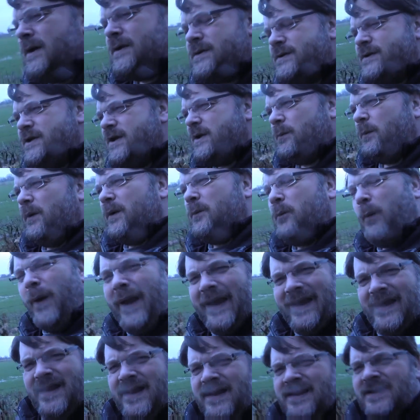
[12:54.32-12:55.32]
Do you want to
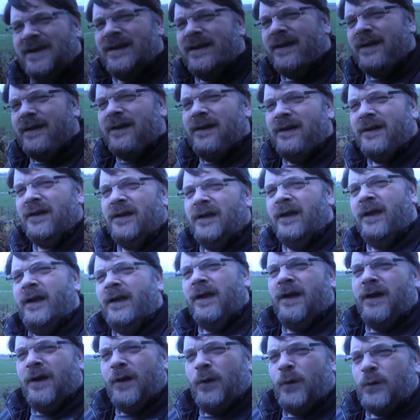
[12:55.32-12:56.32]
win,
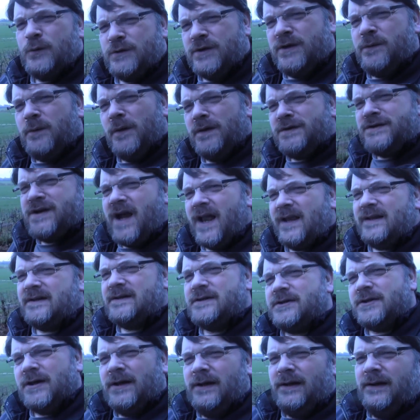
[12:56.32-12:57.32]
or do you want to
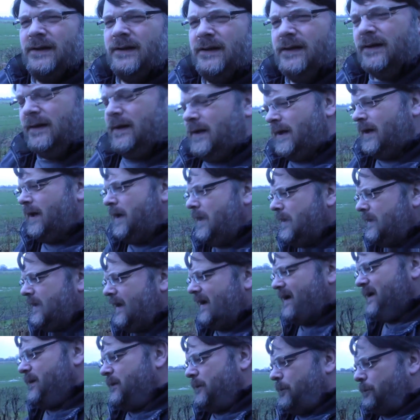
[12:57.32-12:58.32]
challenge?
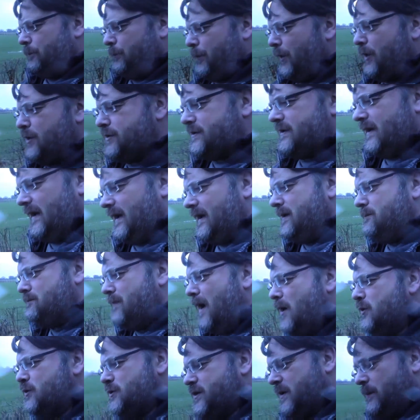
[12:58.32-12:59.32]
Now, personally,
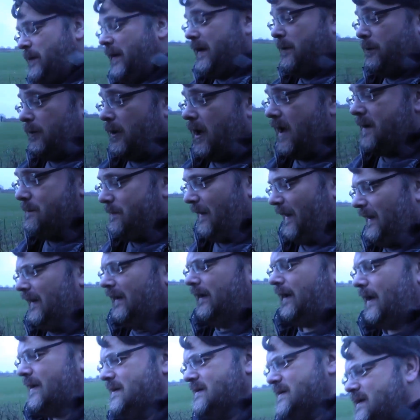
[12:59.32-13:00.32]
most of the people I play
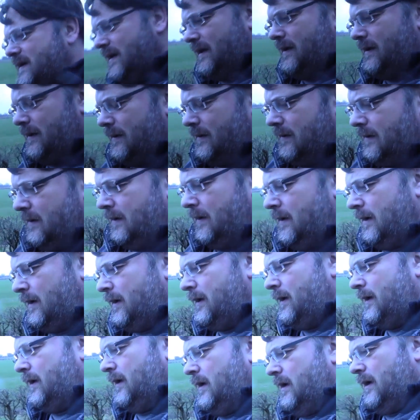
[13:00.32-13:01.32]
against
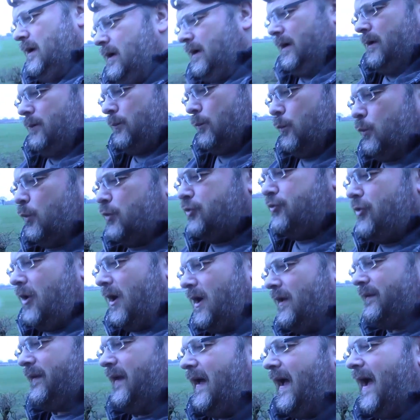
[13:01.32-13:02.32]
would
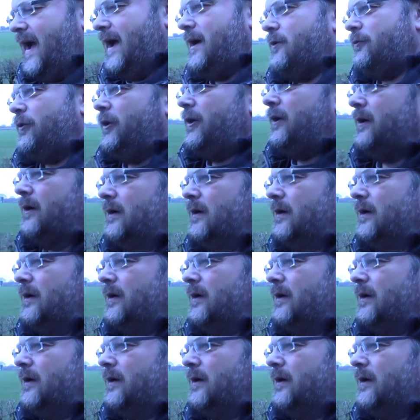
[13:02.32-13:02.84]
rather have